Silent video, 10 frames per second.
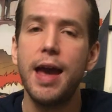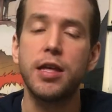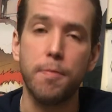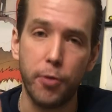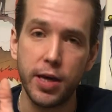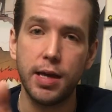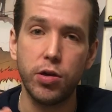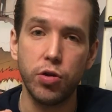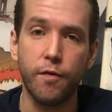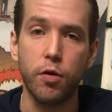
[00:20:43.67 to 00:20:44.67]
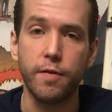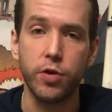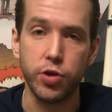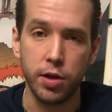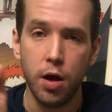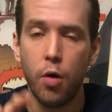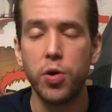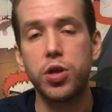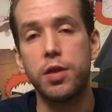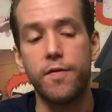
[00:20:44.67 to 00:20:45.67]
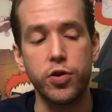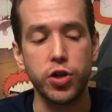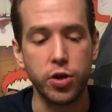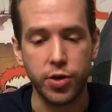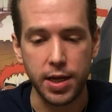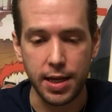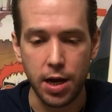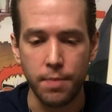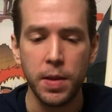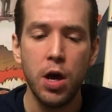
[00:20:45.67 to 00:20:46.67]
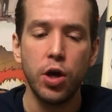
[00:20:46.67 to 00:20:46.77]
is the PlayStation 4 version, which is the version you're seeing here.